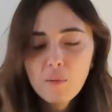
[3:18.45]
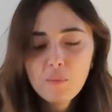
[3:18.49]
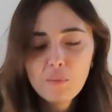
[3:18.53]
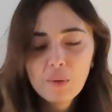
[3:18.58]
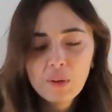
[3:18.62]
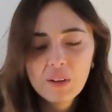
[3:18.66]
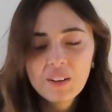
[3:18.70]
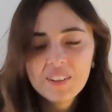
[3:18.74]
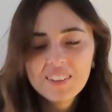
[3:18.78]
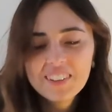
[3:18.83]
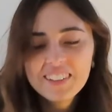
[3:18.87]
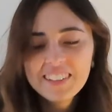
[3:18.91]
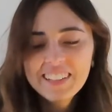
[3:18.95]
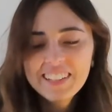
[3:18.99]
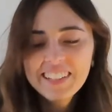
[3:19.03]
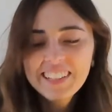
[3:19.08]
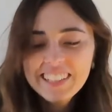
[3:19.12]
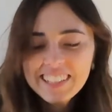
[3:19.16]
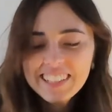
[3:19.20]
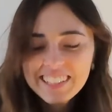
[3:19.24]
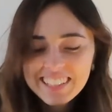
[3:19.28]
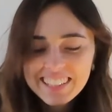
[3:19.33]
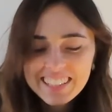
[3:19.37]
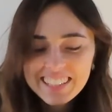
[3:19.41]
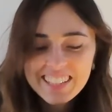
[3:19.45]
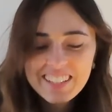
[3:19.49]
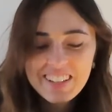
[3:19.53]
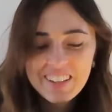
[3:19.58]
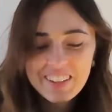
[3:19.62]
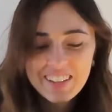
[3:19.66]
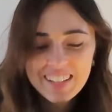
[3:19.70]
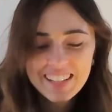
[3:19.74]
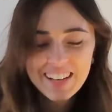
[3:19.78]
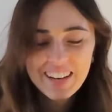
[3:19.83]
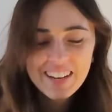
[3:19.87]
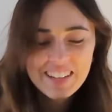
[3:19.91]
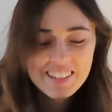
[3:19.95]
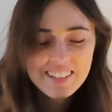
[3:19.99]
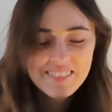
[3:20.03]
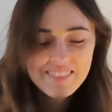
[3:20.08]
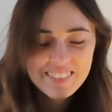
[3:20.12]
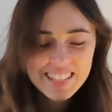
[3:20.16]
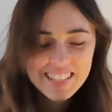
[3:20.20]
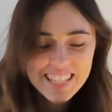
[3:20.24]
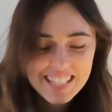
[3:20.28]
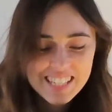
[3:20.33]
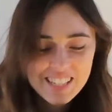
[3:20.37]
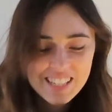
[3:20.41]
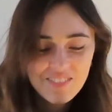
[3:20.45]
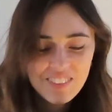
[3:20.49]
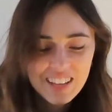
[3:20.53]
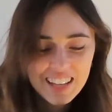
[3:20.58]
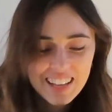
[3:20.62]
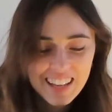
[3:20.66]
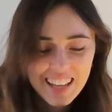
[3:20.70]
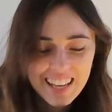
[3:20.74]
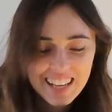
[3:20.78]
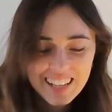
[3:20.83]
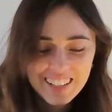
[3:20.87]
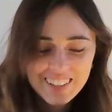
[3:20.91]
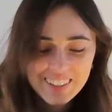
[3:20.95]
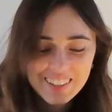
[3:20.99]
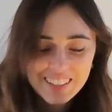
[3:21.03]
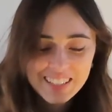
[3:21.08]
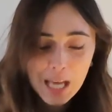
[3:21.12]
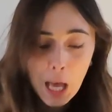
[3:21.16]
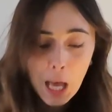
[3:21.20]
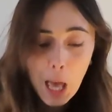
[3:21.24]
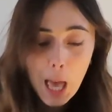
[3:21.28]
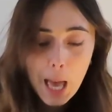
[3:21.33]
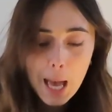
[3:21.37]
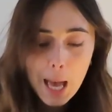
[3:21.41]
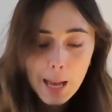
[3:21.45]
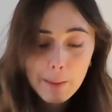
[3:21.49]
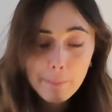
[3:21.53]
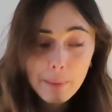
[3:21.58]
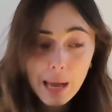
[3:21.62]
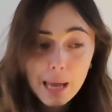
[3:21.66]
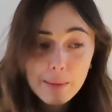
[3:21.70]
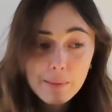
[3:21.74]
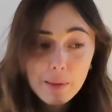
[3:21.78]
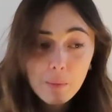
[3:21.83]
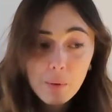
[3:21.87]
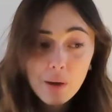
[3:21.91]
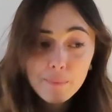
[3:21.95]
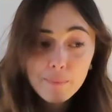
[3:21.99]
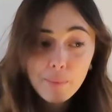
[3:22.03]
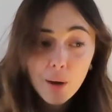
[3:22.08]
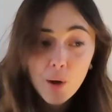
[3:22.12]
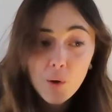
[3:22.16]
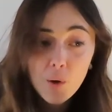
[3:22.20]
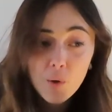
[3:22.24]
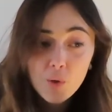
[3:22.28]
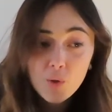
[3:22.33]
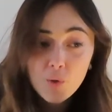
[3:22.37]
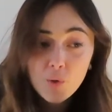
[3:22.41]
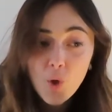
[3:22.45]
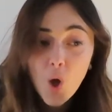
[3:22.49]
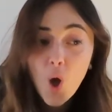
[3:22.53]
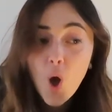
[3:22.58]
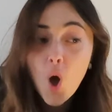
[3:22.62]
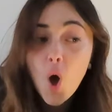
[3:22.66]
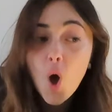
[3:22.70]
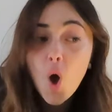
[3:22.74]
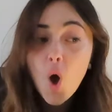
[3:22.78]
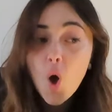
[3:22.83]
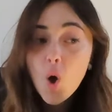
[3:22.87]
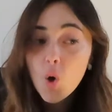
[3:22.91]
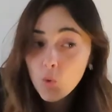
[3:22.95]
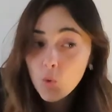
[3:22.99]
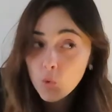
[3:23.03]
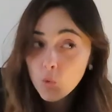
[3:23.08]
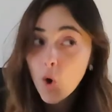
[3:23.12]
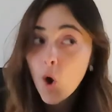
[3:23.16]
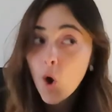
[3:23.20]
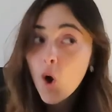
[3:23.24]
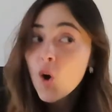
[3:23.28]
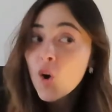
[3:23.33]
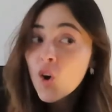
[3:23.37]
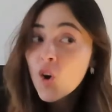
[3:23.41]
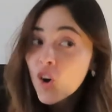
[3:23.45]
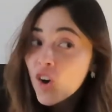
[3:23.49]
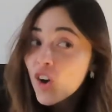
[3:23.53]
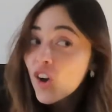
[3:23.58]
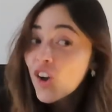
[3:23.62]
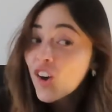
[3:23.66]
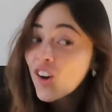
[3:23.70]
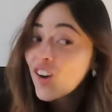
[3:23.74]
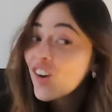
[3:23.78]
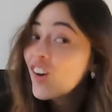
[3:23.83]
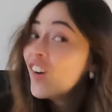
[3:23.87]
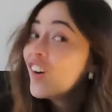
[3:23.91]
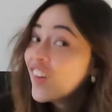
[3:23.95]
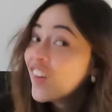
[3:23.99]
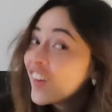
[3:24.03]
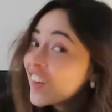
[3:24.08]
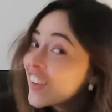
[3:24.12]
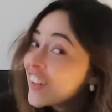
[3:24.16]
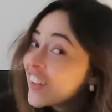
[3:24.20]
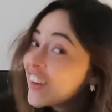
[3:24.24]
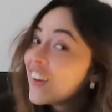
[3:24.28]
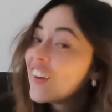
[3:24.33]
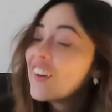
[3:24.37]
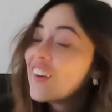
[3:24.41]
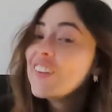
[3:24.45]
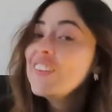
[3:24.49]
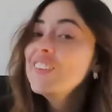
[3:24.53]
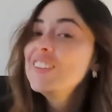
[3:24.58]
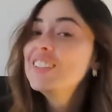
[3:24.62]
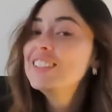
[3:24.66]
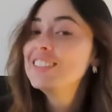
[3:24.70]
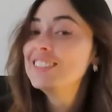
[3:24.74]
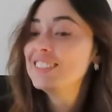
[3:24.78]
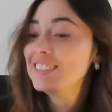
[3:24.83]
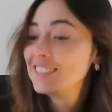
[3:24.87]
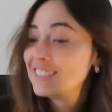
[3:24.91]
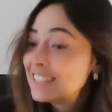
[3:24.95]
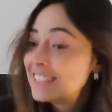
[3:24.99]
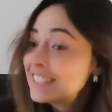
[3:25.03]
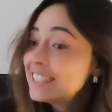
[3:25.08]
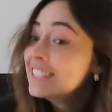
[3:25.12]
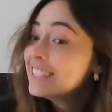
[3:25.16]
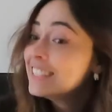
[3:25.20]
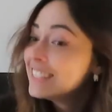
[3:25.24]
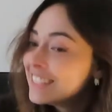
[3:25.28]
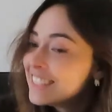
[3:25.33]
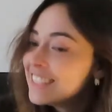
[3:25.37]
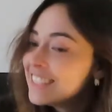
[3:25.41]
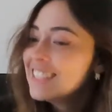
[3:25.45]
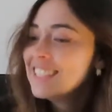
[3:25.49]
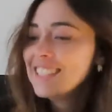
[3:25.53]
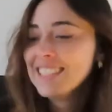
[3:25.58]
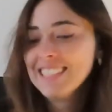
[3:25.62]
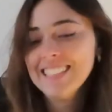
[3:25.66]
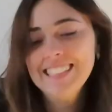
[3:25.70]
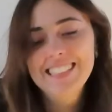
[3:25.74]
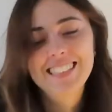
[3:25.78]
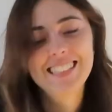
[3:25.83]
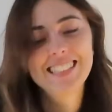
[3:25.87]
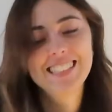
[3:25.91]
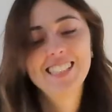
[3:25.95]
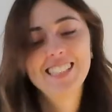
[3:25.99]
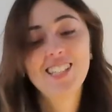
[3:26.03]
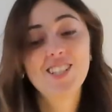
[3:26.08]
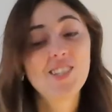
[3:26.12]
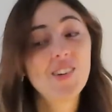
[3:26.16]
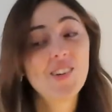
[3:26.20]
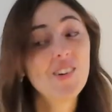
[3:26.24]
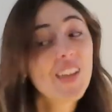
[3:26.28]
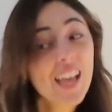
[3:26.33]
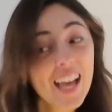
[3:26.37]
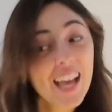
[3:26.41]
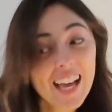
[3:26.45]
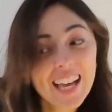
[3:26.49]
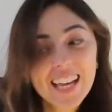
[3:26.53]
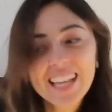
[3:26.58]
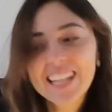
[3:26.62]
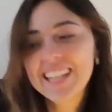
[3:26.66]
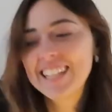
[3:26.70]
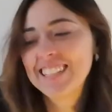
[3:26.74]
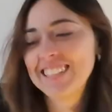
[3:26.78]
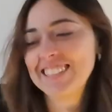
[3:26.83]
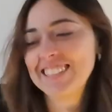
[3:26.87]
But, you know, you kind of need to be like, look, maybe we're both wrong. You know, it's okay.